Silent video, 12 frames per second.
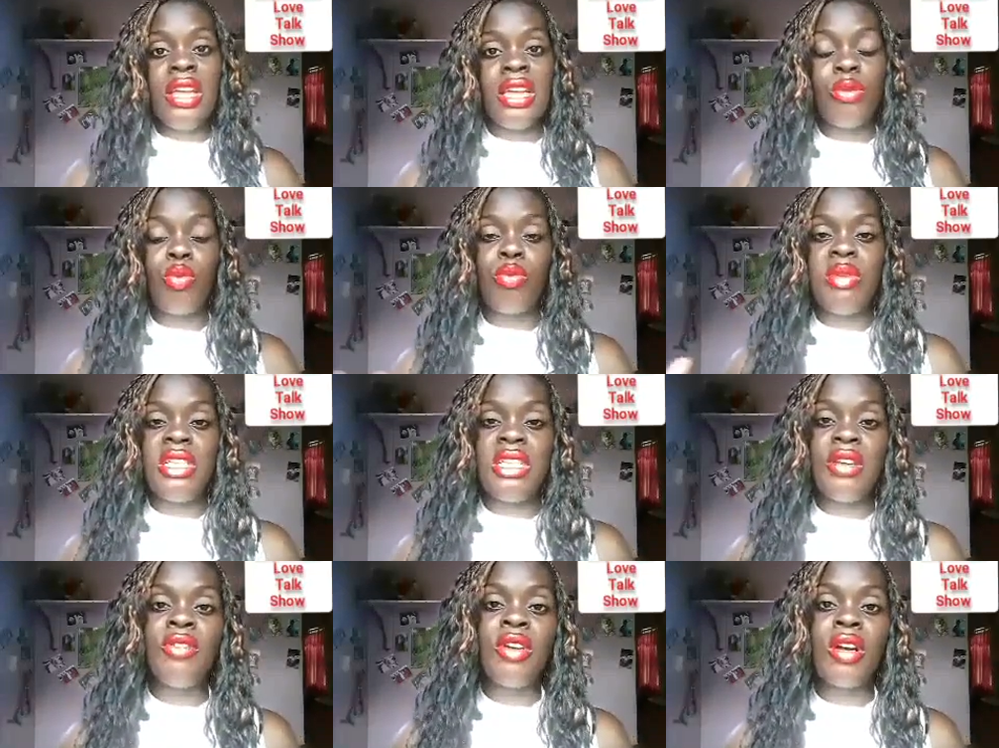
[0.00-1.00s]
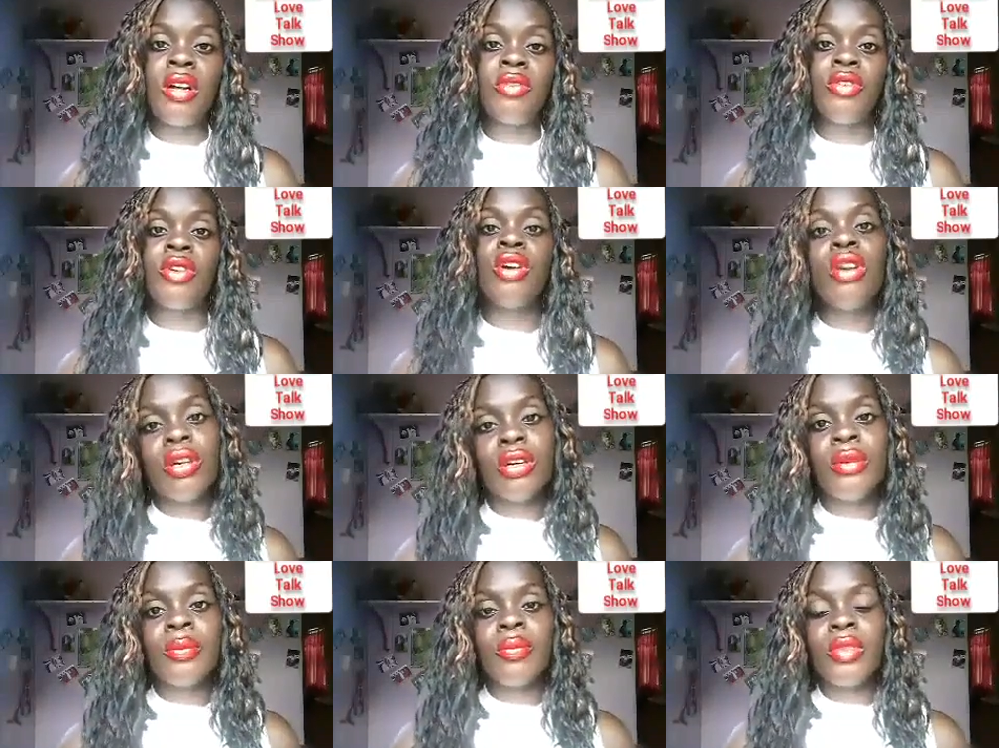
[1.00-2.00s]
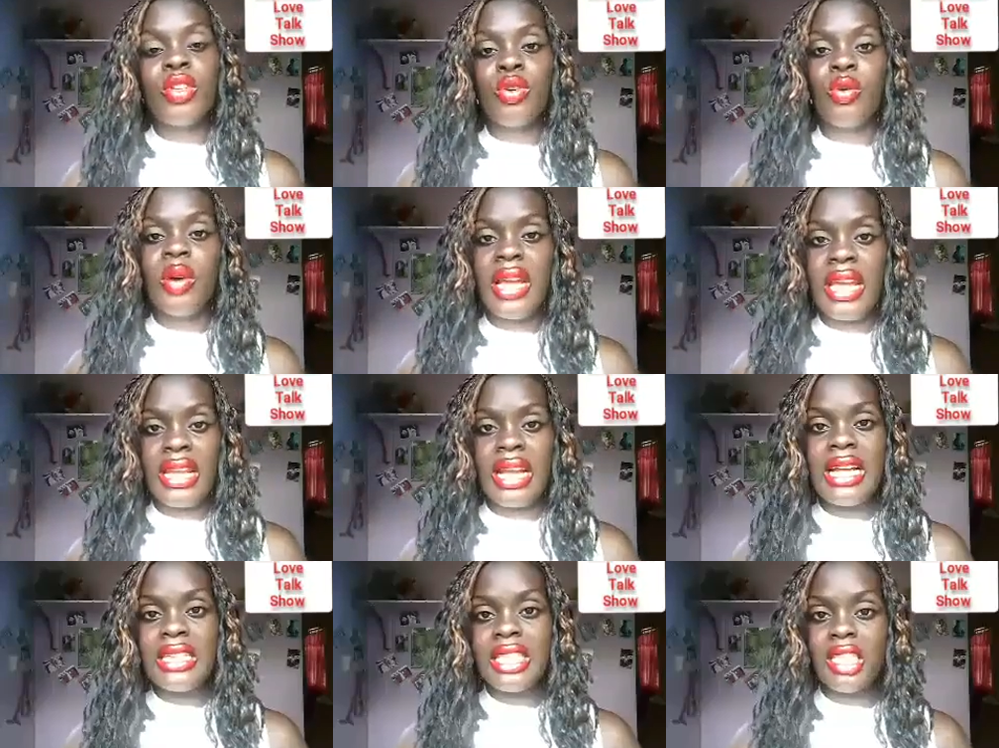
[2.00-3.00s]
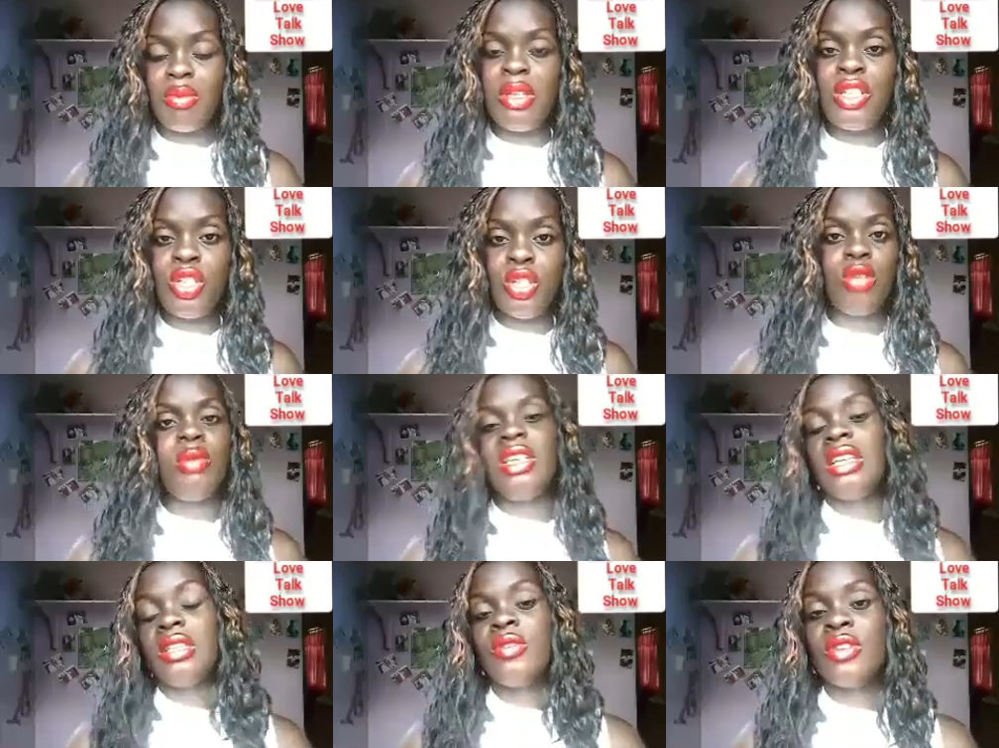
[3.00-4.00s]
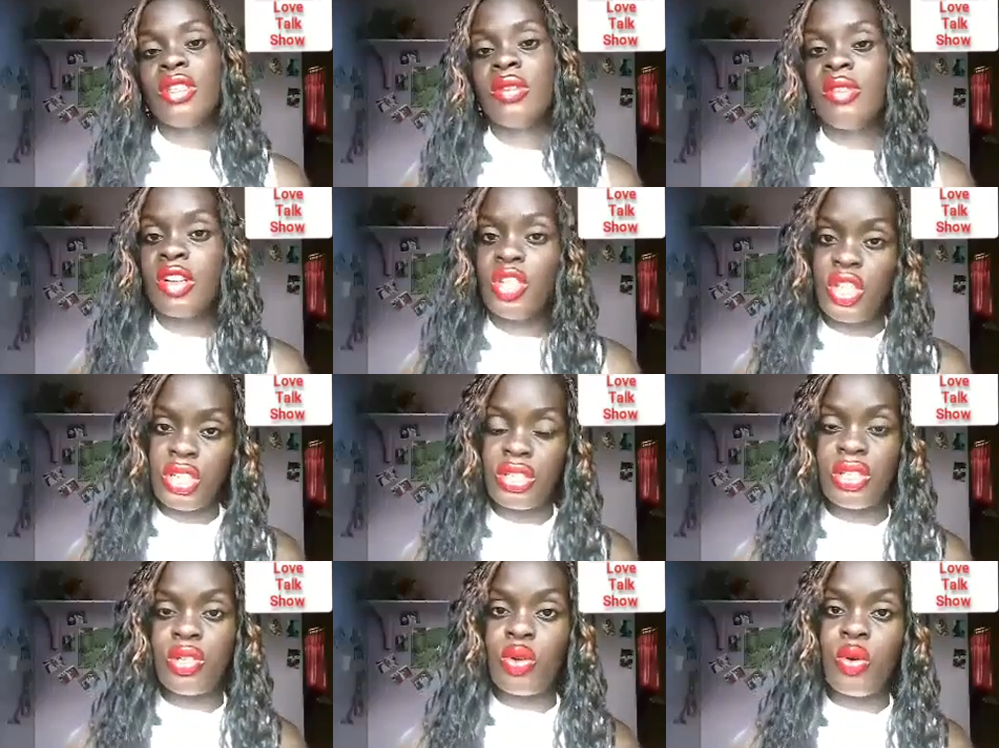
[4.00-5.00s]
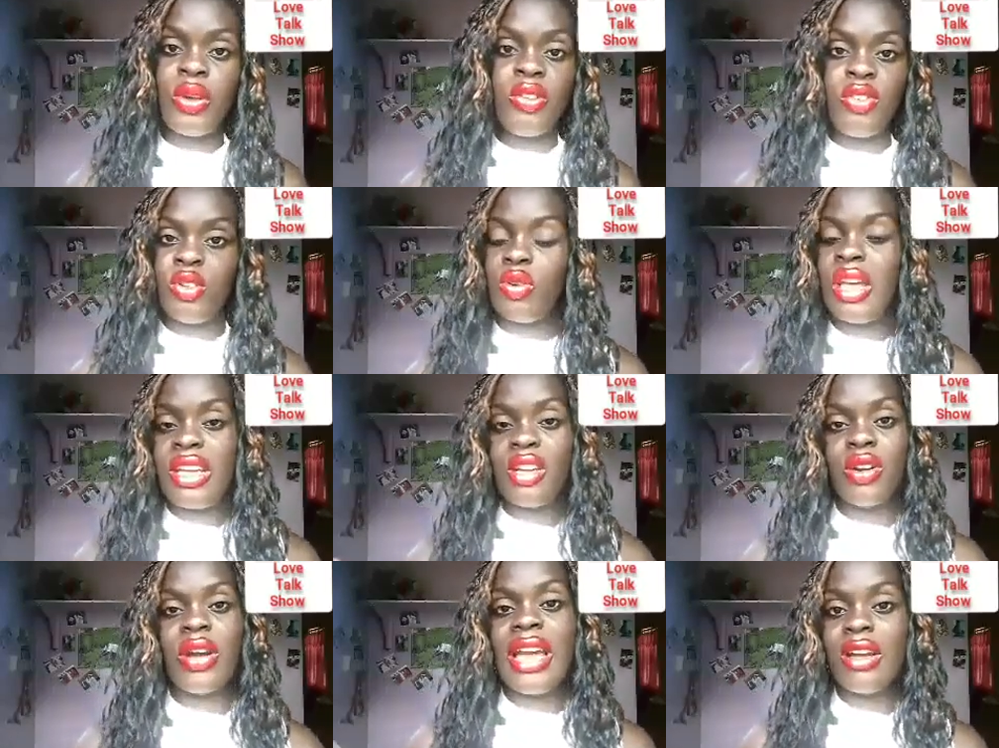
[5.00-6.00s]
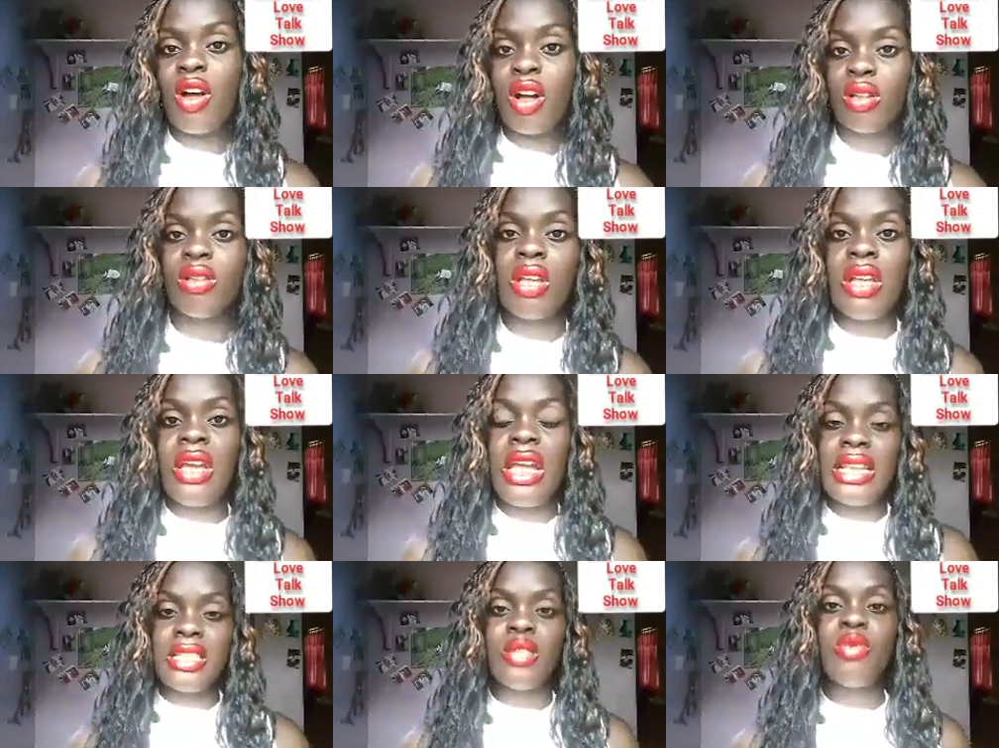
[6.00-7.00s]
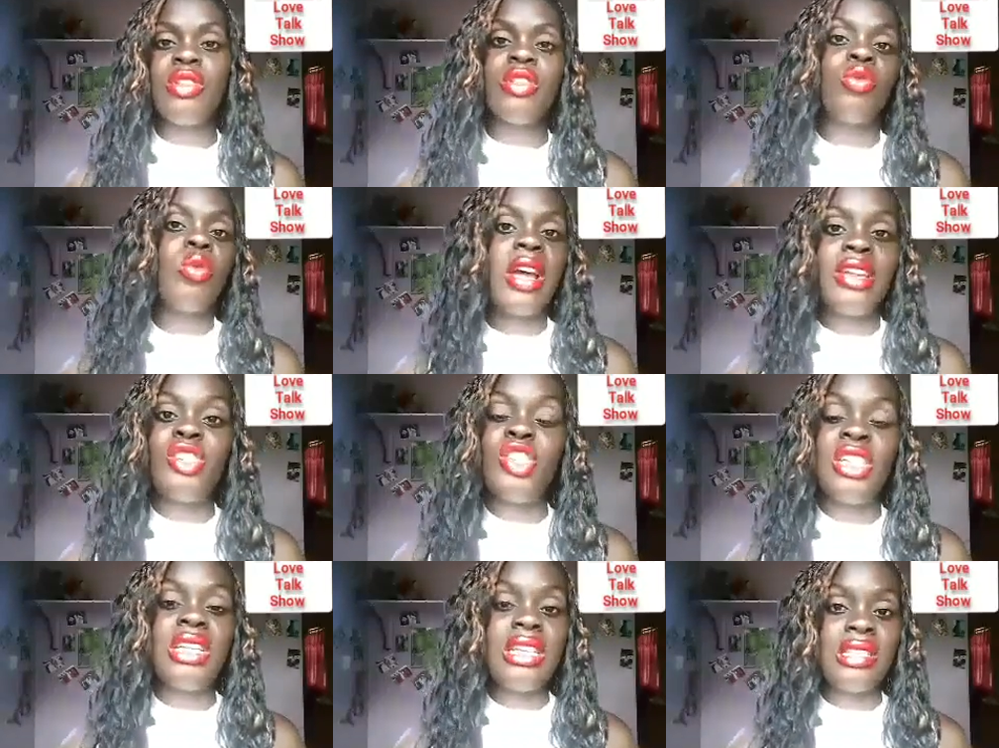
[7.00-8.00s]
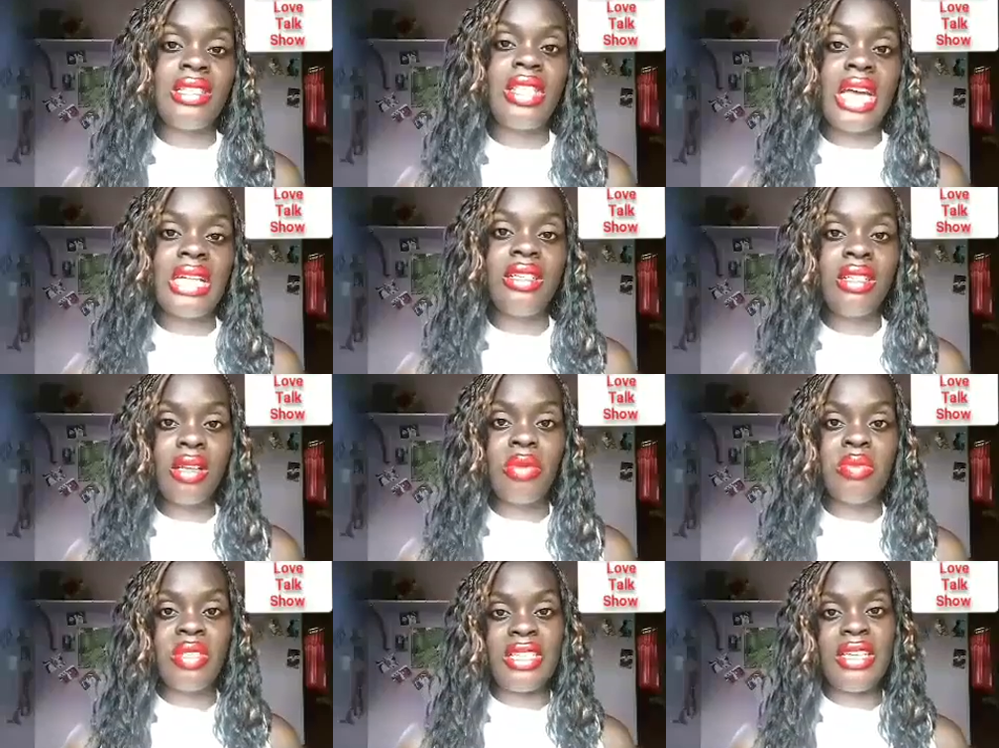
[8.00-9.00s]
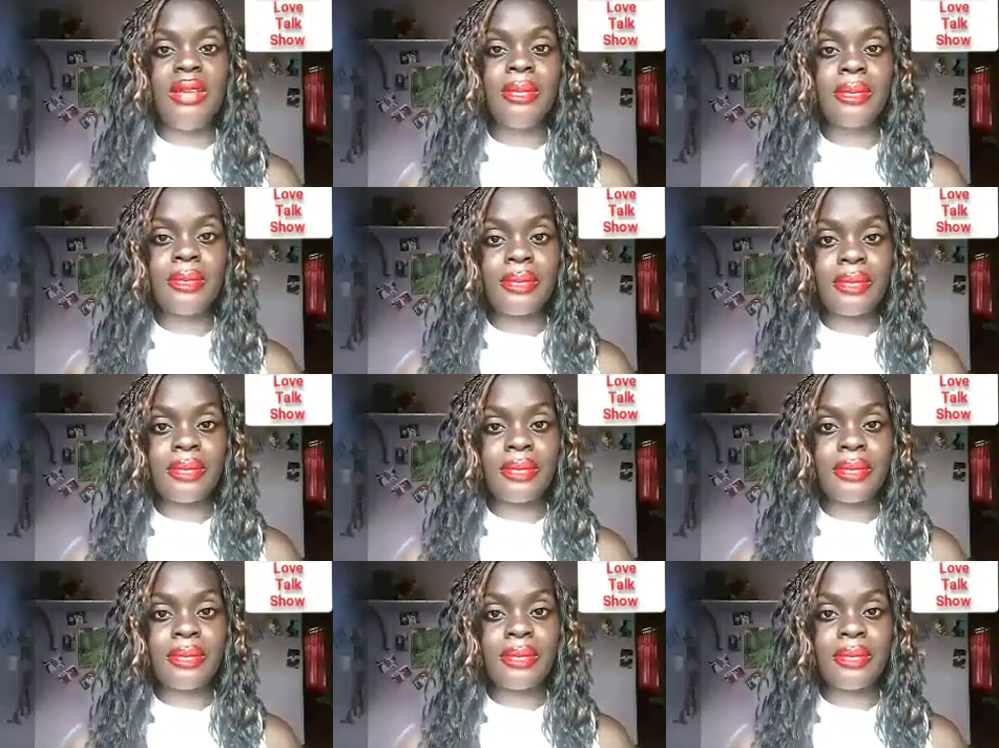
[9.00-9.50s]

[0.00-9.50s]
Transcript: it would be difficult for her to go ahead and speak to you because first of all she doesn't know if you like her at all hence the reason why she is that clumsy